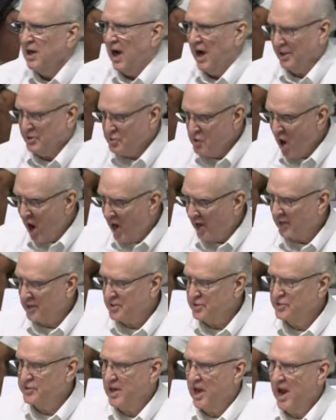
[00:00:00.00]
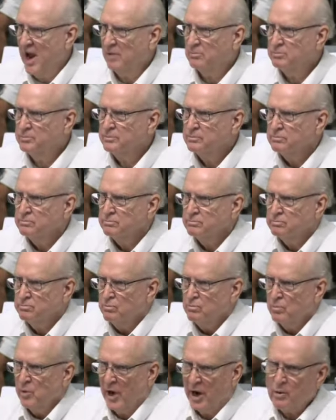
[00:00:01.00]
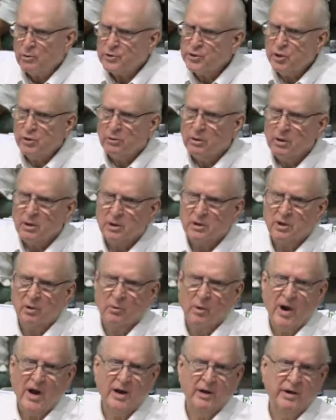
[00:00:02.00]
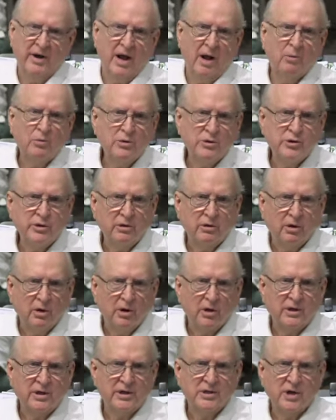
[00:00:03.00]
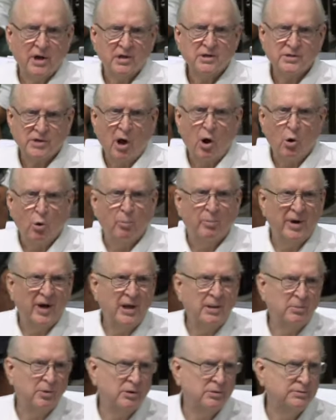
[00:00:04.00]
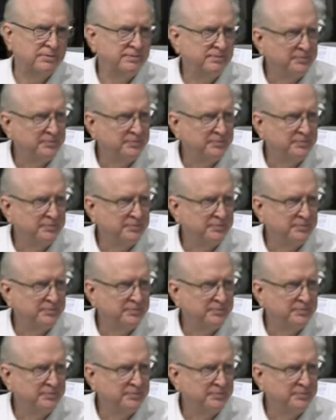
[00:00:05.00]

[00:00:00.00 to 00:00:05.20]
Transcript: I acknowledge that. But I want you to look around, and I want you to look at us old people,